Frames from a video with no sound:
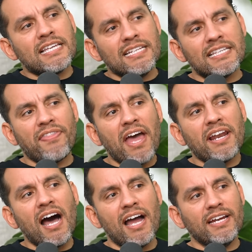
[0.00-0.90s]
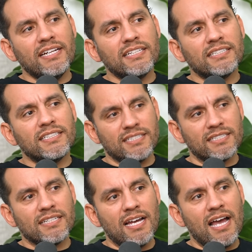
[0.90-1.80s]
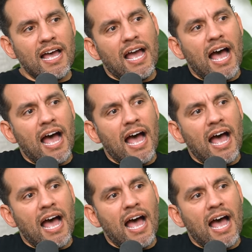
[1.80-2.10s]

is, is it that high it's i,